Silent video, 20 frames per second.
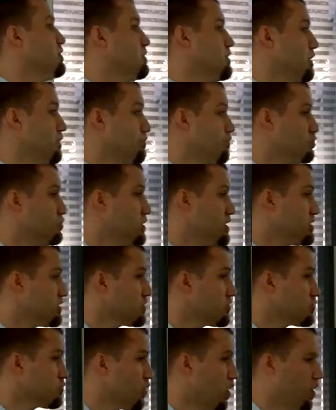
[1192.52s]
Therefore,
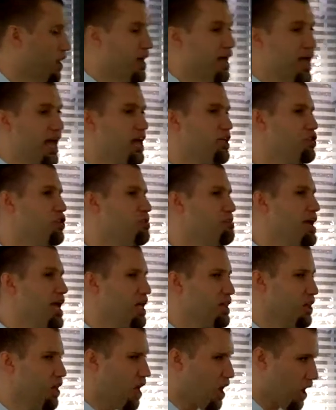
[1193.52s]
Jesus is wrong. And you may
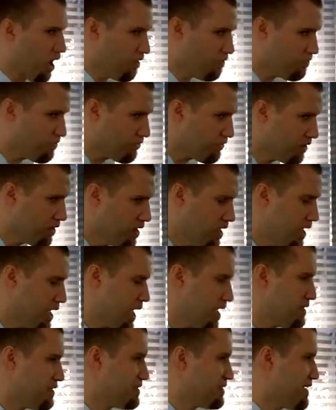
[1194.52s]
laugh
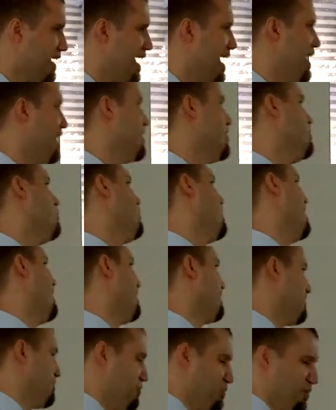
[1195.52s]
and say,
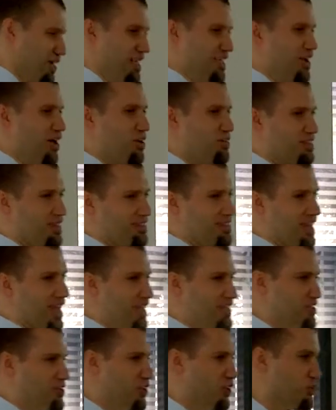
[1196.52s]
well, we know that
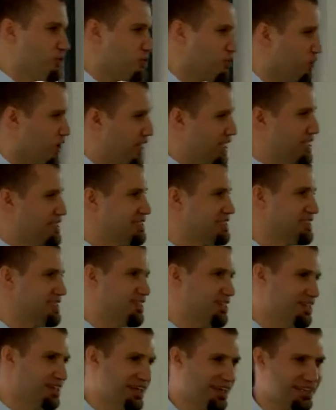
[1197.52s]
that's not true. I can
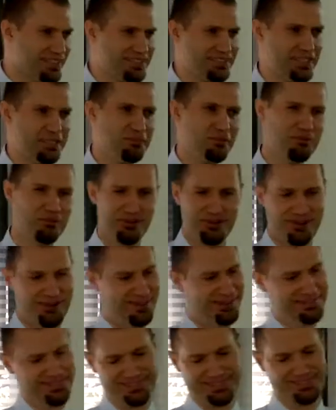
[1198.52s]
see people
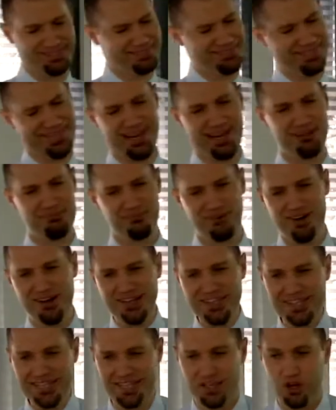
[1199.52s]
going, come
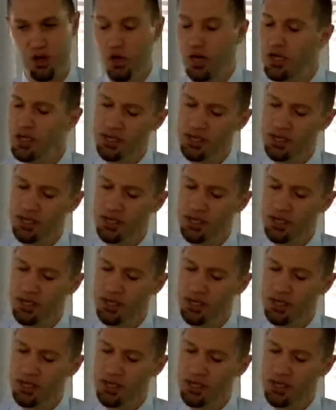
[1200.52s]
on, Nico,